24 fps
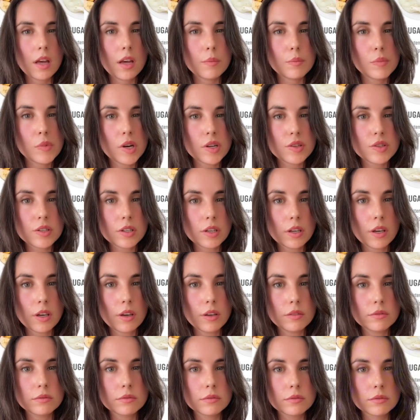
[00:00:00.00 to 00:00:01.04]
I'm watching
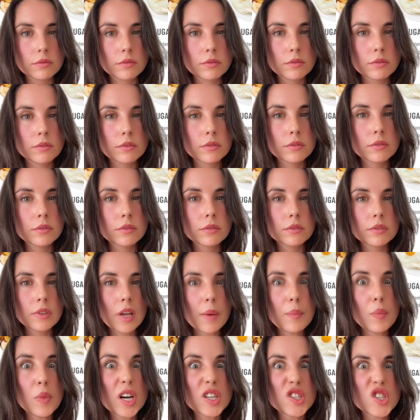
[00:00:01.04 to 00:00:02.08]
you.
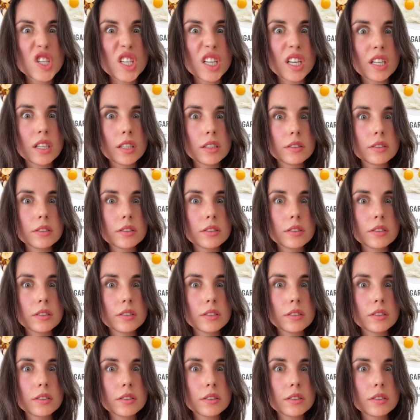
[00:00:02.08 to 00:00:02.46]
I'm watching.